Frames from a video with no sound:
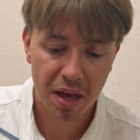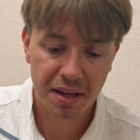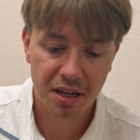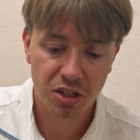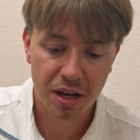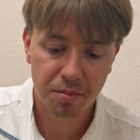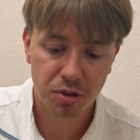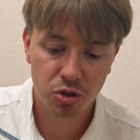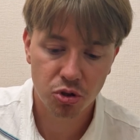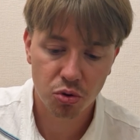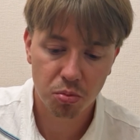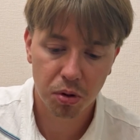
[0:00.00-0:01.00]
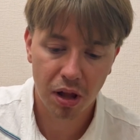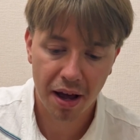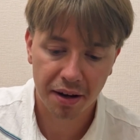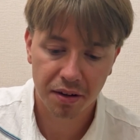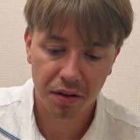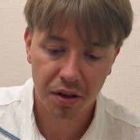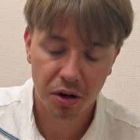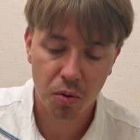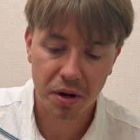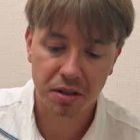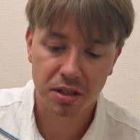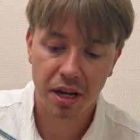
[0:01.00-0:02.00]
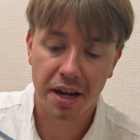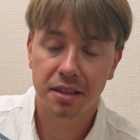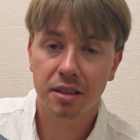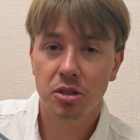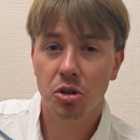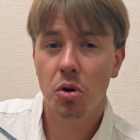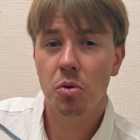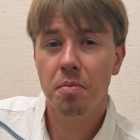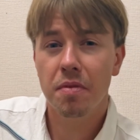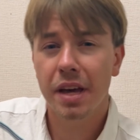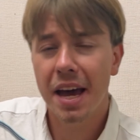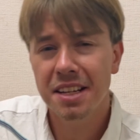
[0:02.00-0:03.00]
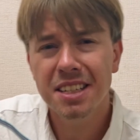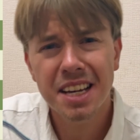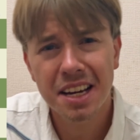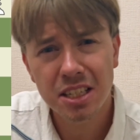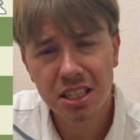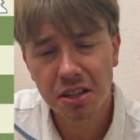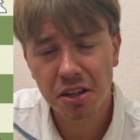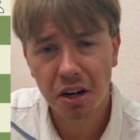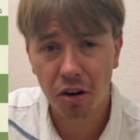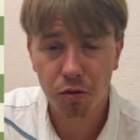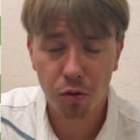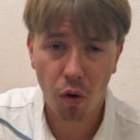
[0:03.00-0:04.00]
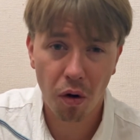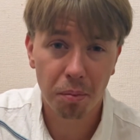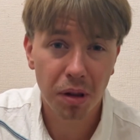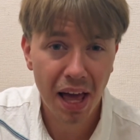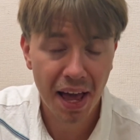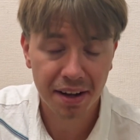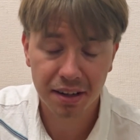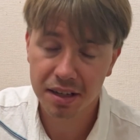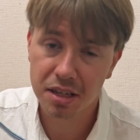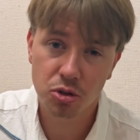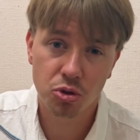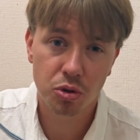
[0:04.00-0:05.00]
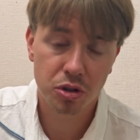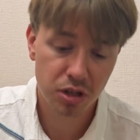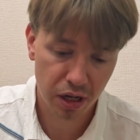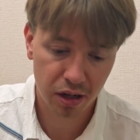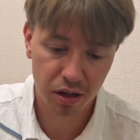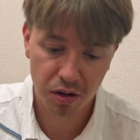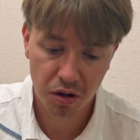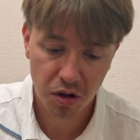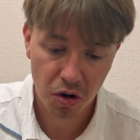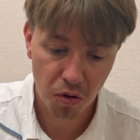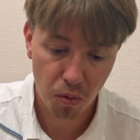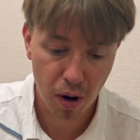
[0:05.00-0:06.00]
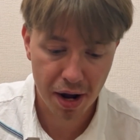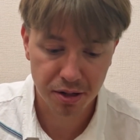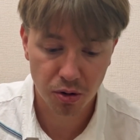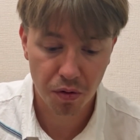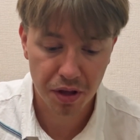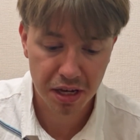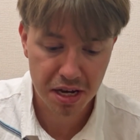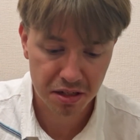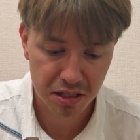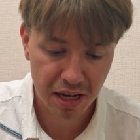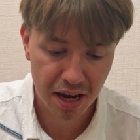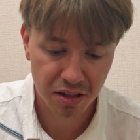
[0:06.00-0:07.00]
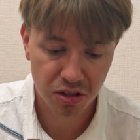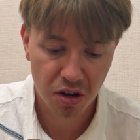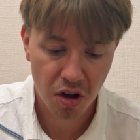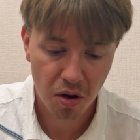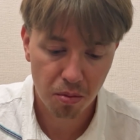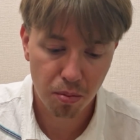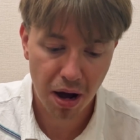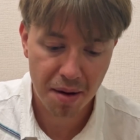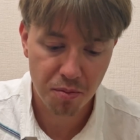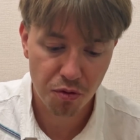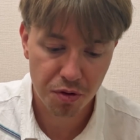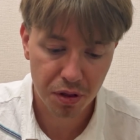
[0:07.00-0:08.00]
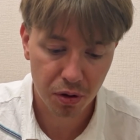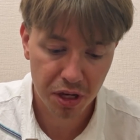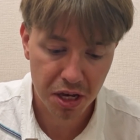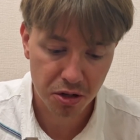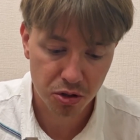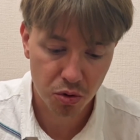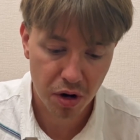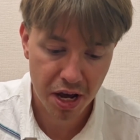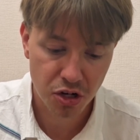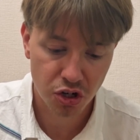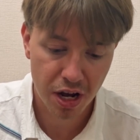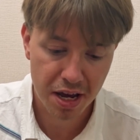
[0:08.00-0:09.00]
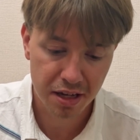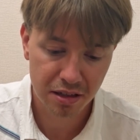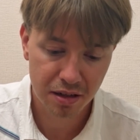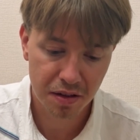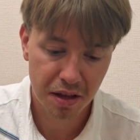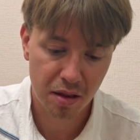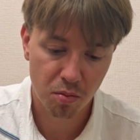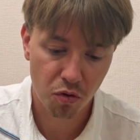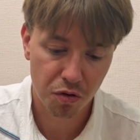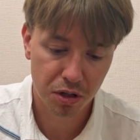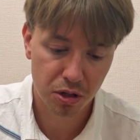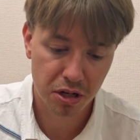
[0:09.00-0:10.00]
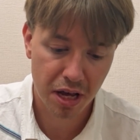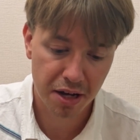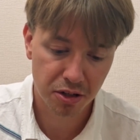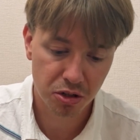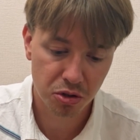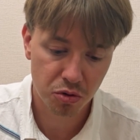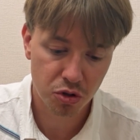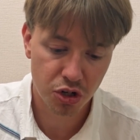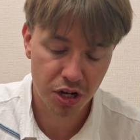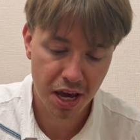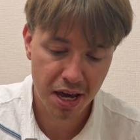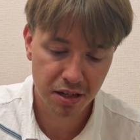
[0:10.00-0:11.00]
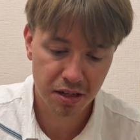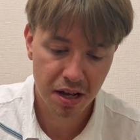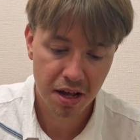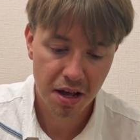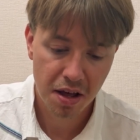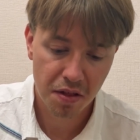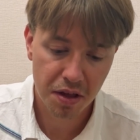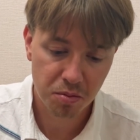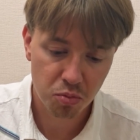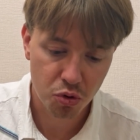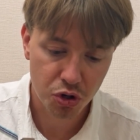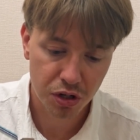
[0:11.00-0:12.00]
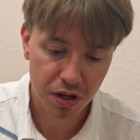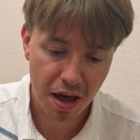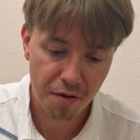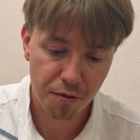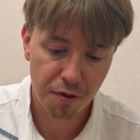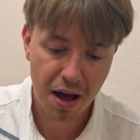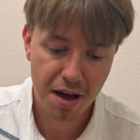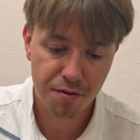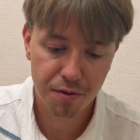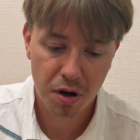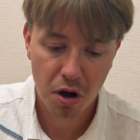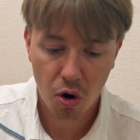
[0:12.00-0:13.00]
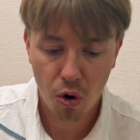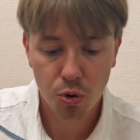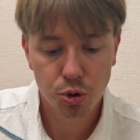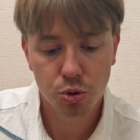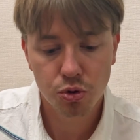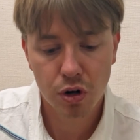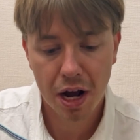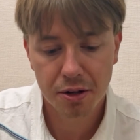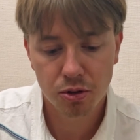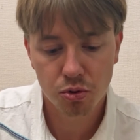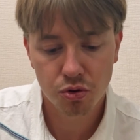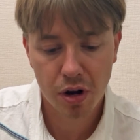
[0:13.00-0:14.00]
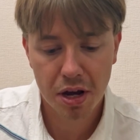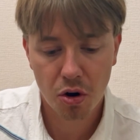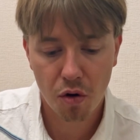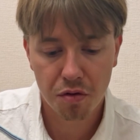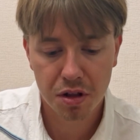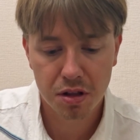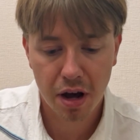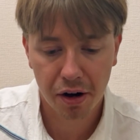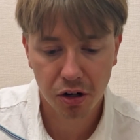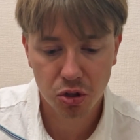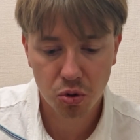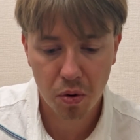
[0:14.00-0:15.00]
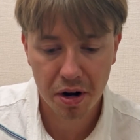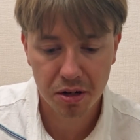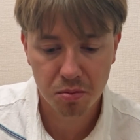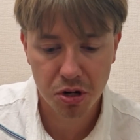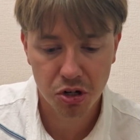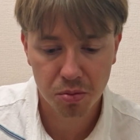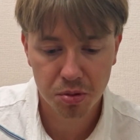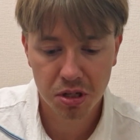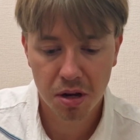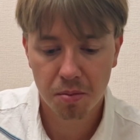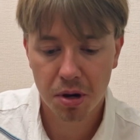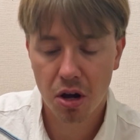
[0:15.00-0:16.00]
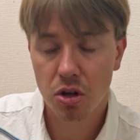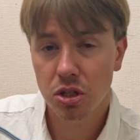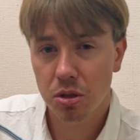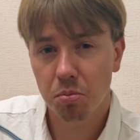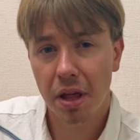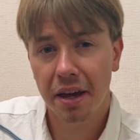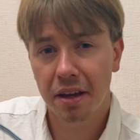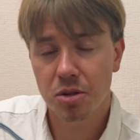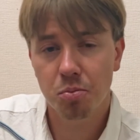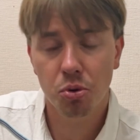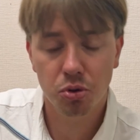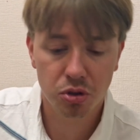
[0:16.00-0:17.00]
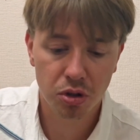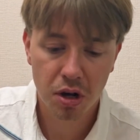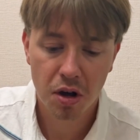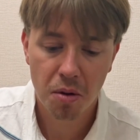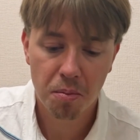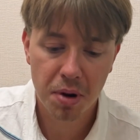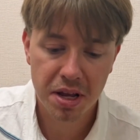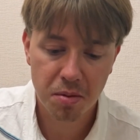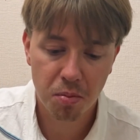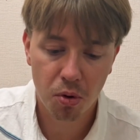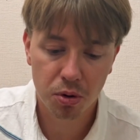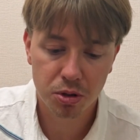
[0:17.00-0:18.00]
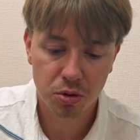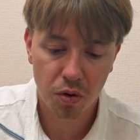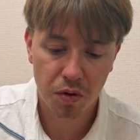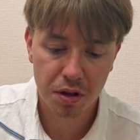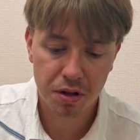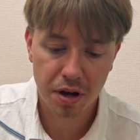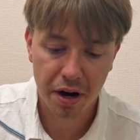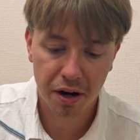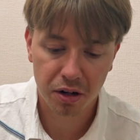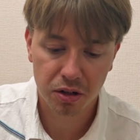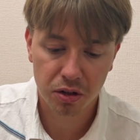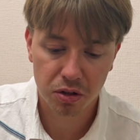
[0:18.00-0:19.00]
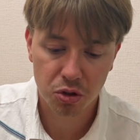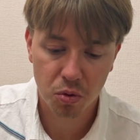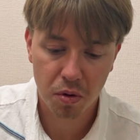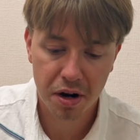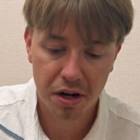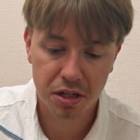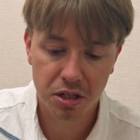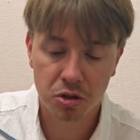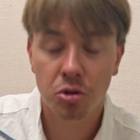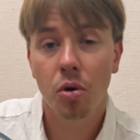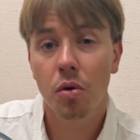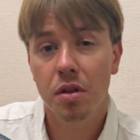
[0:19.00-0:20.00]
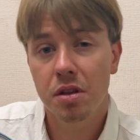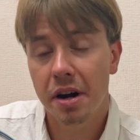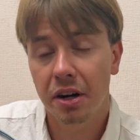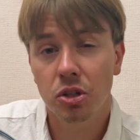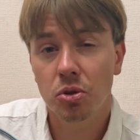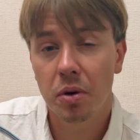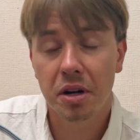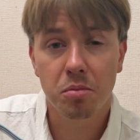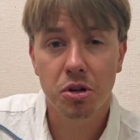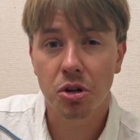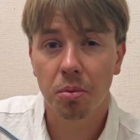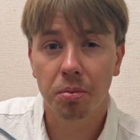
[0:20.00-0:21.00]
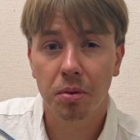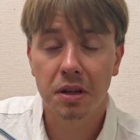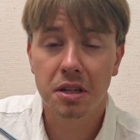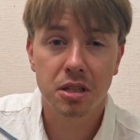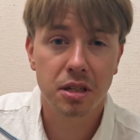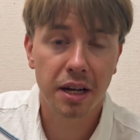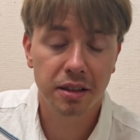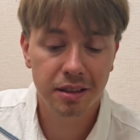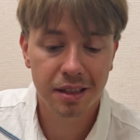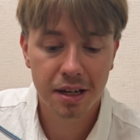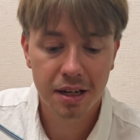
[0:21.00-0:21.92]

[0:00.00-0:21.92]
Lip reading: attempt to block the queen side. So the ideas here for black is to attack white on the king side by moving the king to h8, then moving the knight to g8, then pushing f5, also trying to trade off the dark squared bishops, because black has put many pawns on the dark squares, so the dark squared bishop is not